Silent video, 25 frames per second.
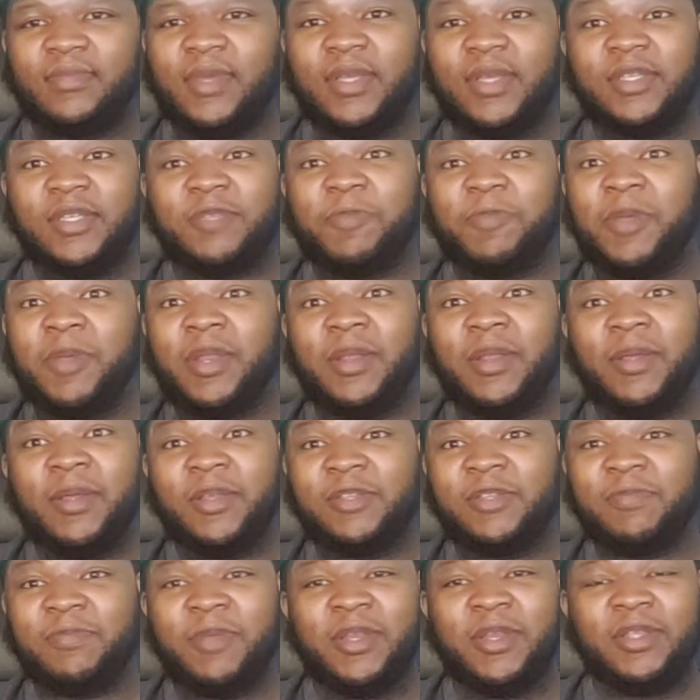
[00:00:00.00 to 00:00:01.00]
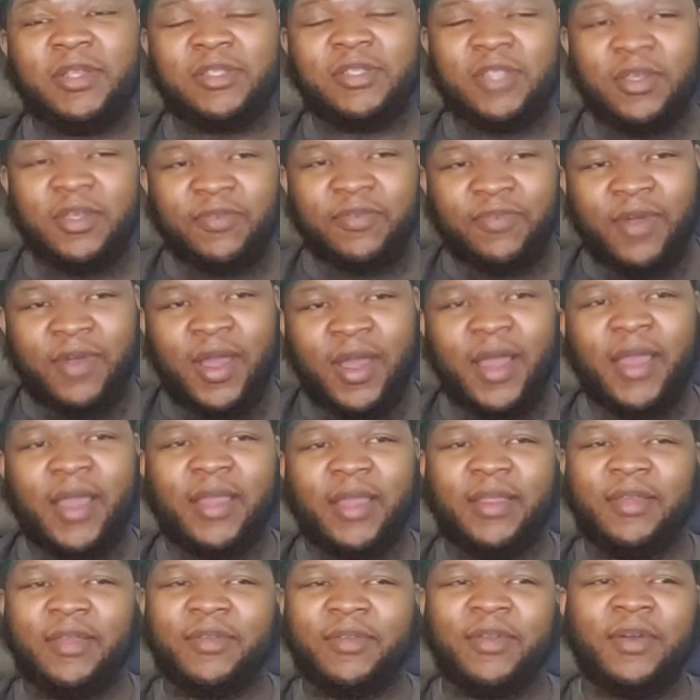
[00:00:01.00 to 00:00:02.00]
it's been a it's been a tough
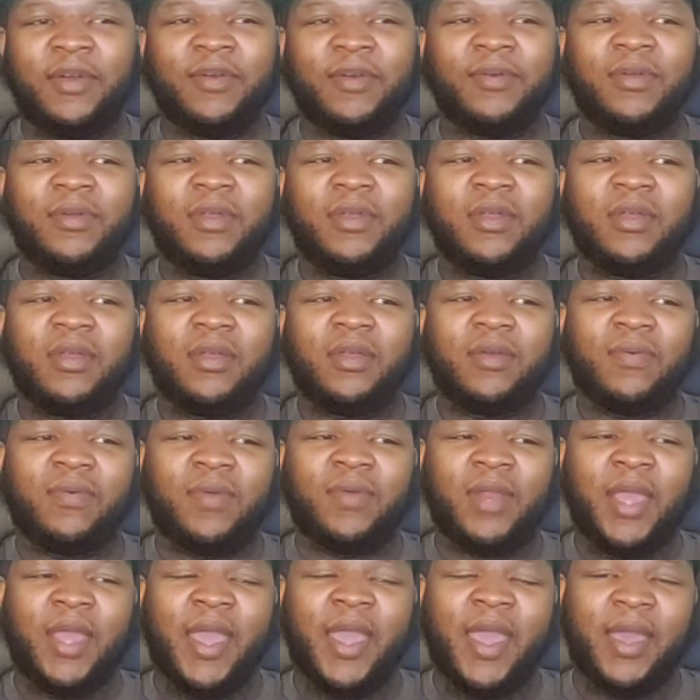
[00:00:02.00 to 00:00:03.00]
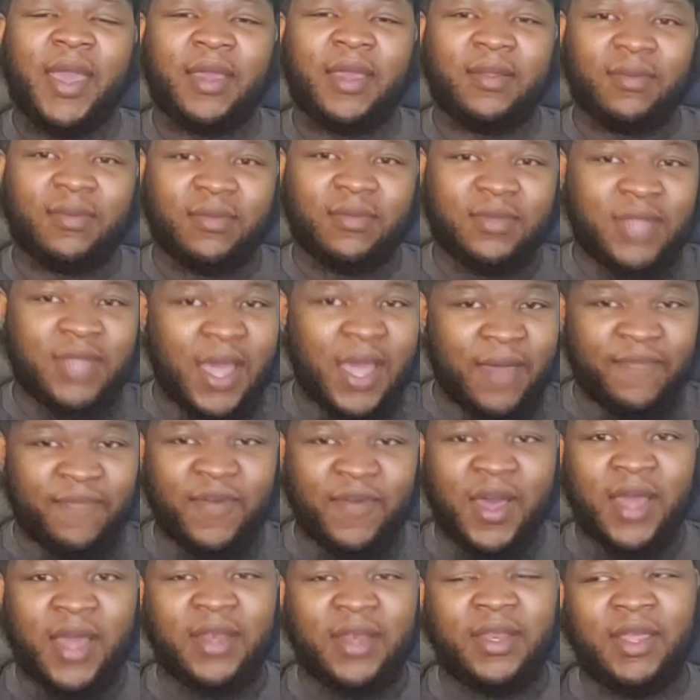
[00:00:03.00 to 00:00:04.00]
ride. You know, when they had
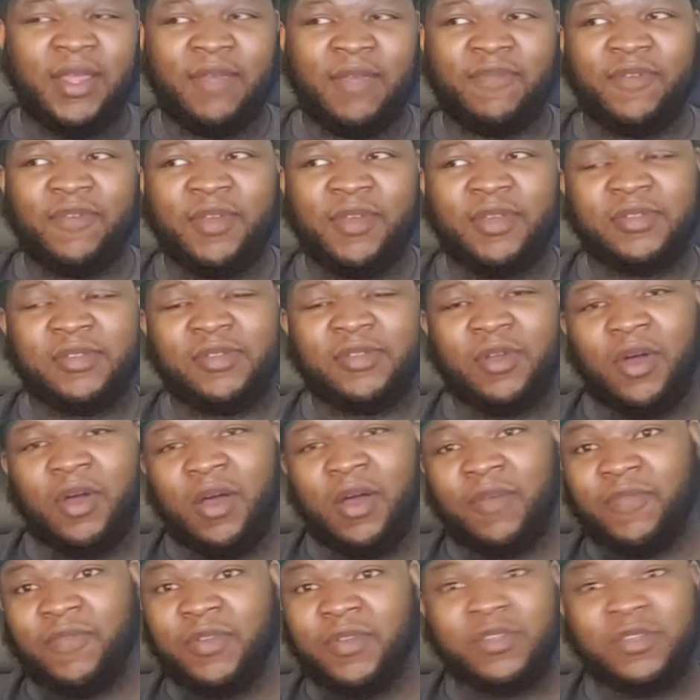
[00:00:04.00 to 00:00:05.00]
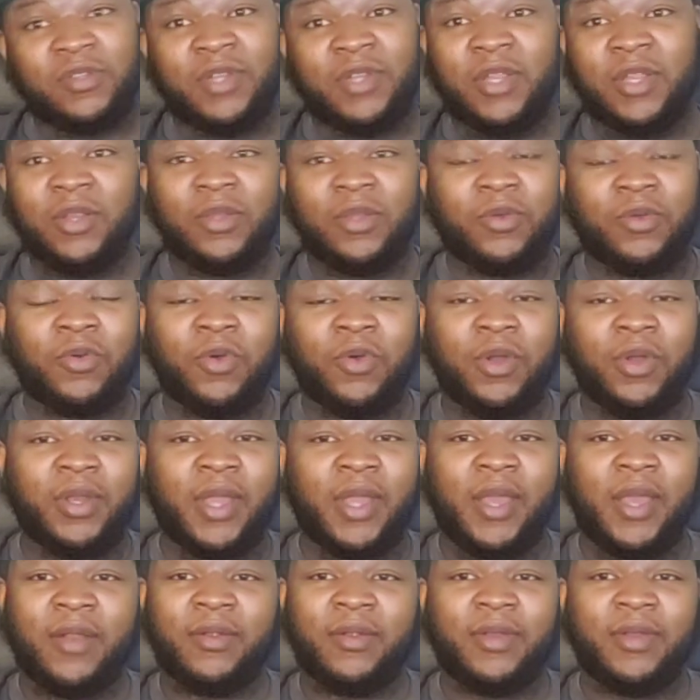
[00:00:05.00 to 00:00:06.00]
top five defense, the offensive
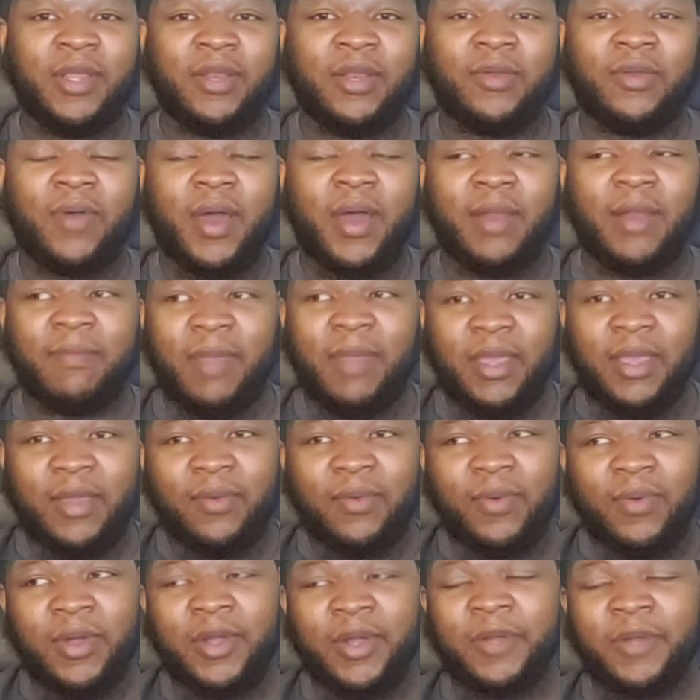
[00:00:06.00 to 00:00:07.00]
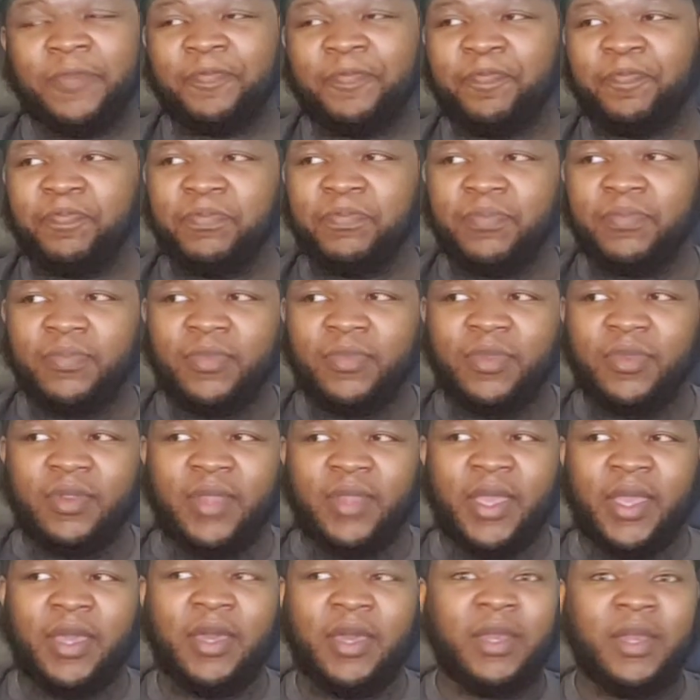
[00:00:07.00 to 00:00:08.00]
coordinator didn't know how to make it work.
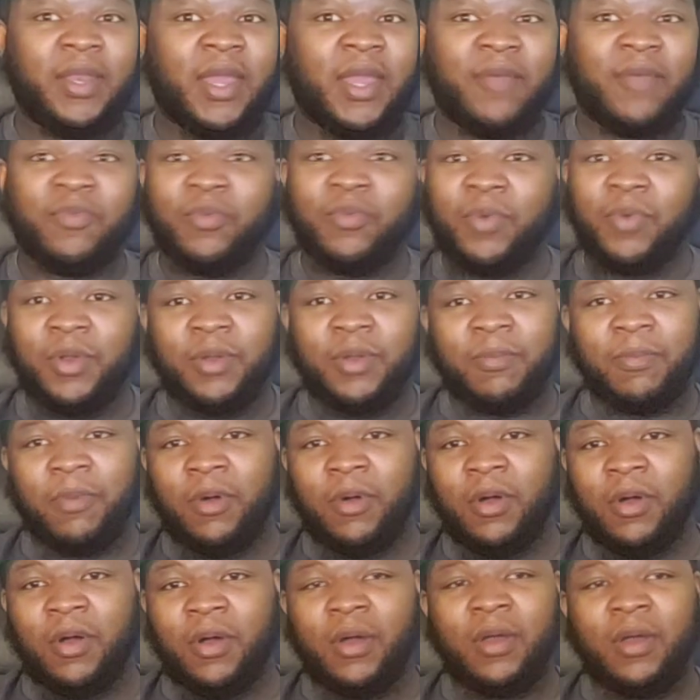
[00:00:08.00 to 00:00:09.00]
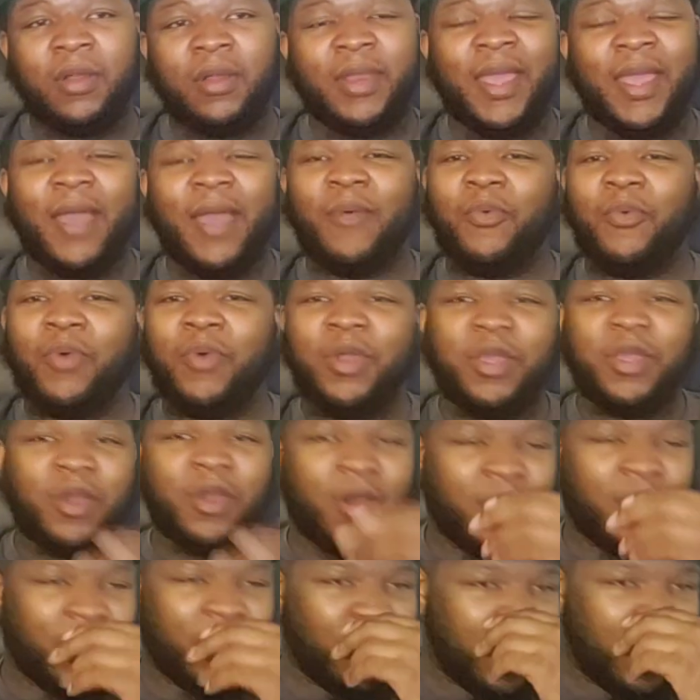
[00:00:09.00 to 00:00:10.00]
They could never run the ball. They had one
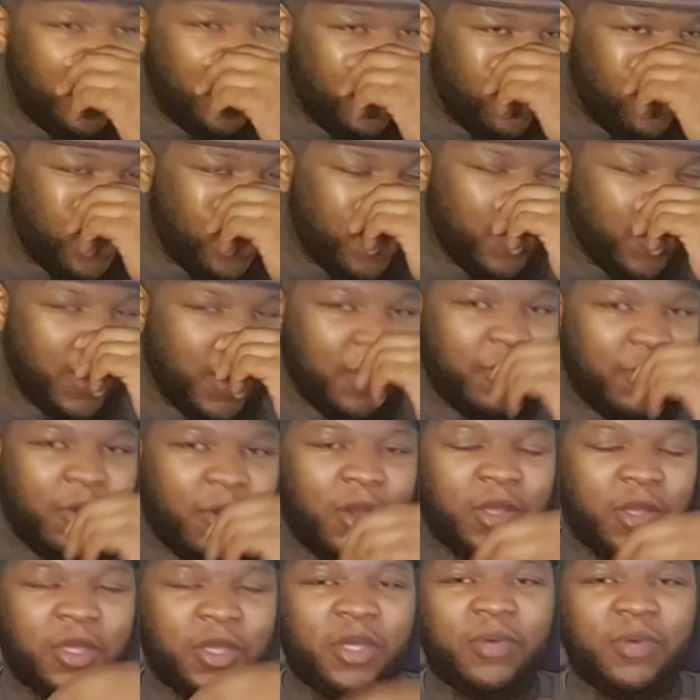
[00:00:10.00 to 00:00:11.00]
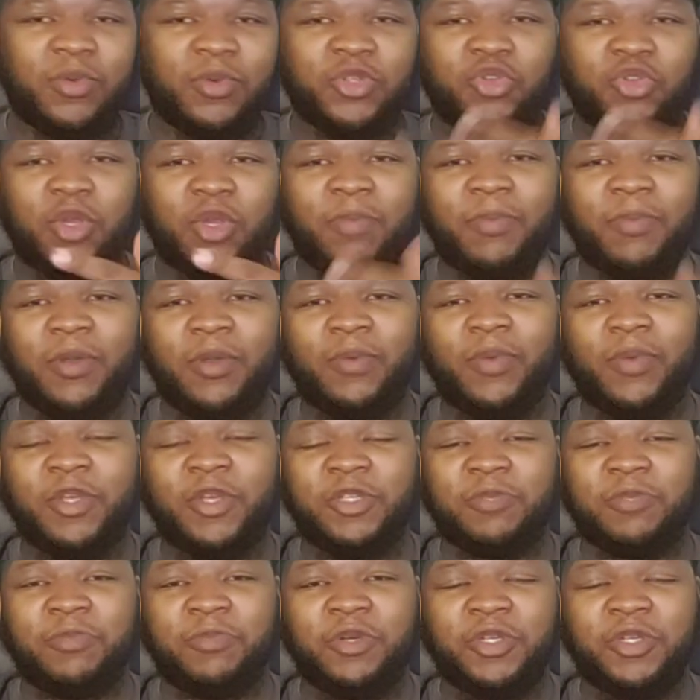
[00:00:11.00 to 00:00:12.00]
yard. One year they ran the ball good with Joique Bell,
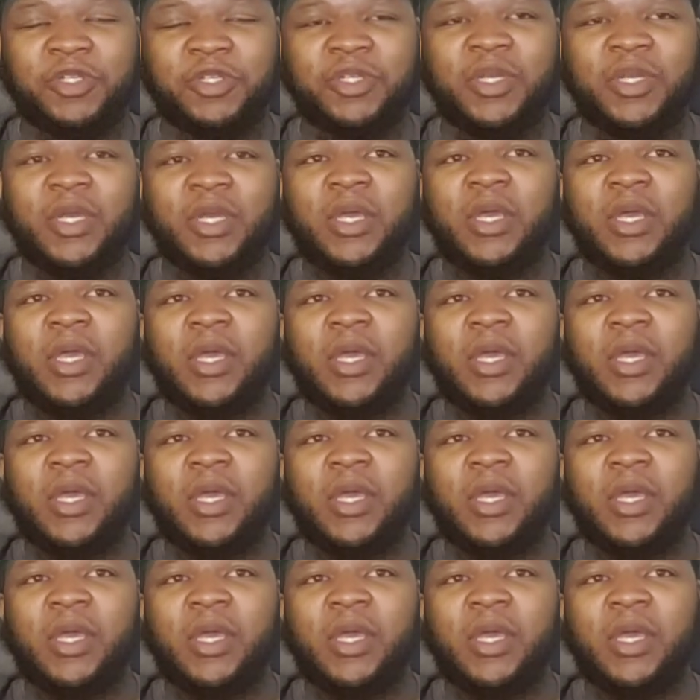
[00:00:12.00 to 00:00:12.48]
Reggie Bush.